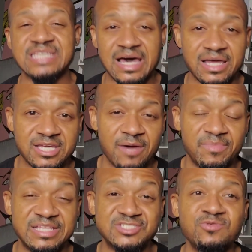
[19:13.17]
Tano
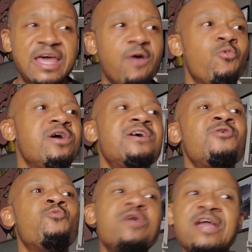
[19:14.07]
coming in. So now where,
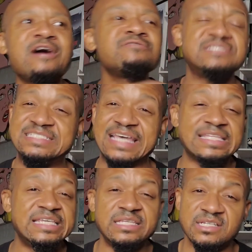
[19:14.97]
where else does that
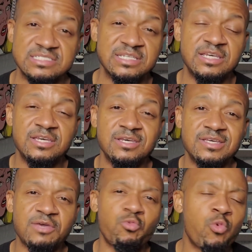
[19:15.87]
lead us?
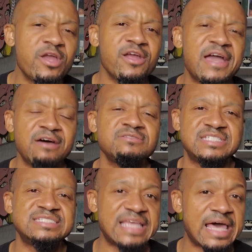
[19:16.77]
Like, where else
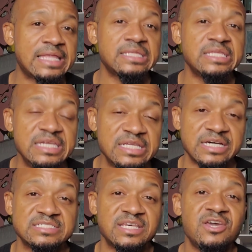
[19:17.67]
does that lead
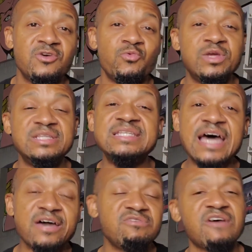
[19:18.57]
us? When
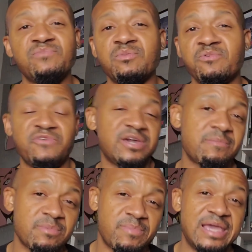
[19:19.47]
now you have Boba Fett
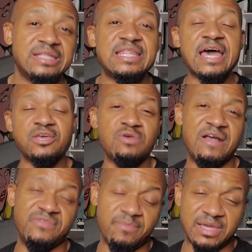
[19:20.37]
coming back, now you
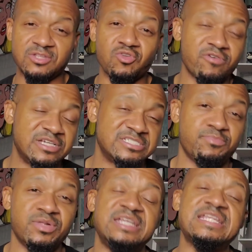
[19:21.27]
have the Mandalorians in
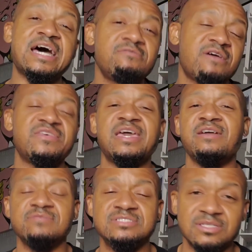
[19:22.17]
play, now you have the
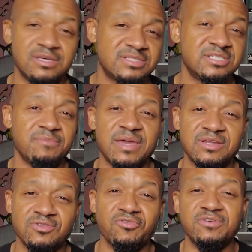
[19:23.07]
heiress to the to the
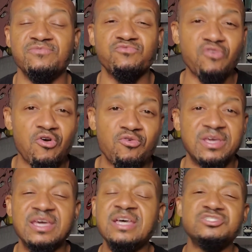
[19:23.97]
Mandalorian throne
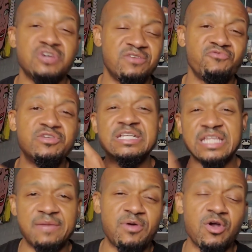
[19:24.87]
and trying to
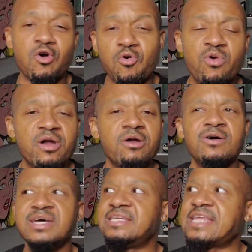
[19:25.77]
reclaim her homeworld.
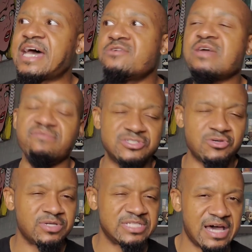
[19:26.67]
Now you have
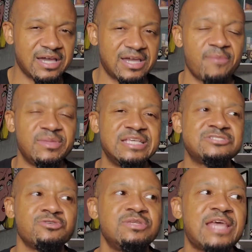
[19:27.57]
Ahsoka Tano coming in.
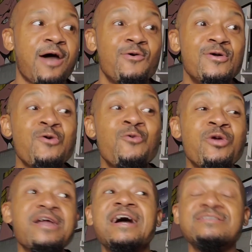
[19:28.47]
So now,
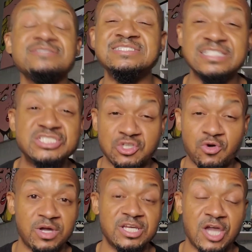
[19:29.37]
where else is this
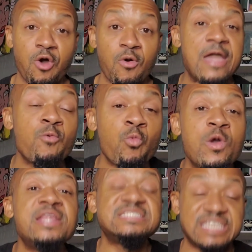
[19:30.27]
show gonna go, and
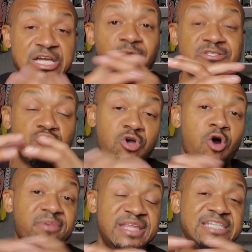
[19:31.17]
when is it going to
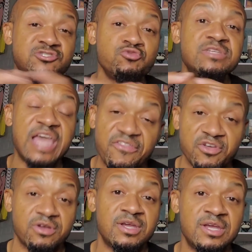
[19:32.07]
culminate together?